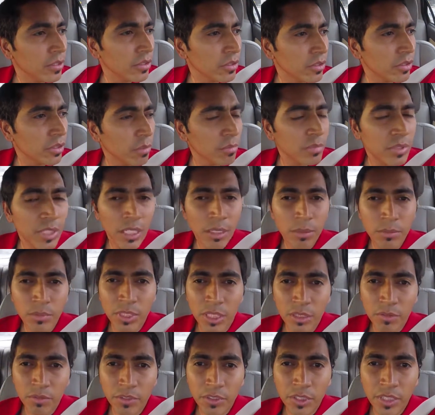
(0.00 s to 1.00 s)
Sometimes
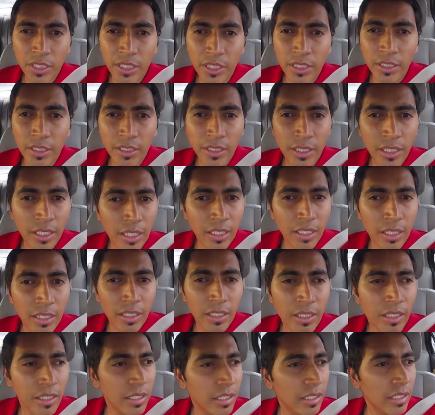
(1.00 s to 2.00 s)
I see
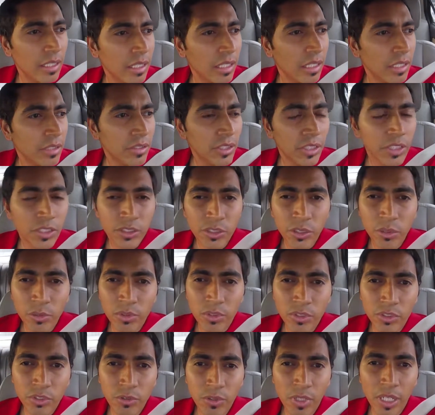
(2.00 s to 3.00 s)

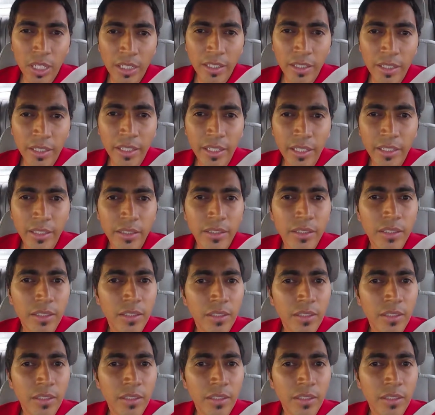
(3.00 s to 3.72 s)
students trying to hit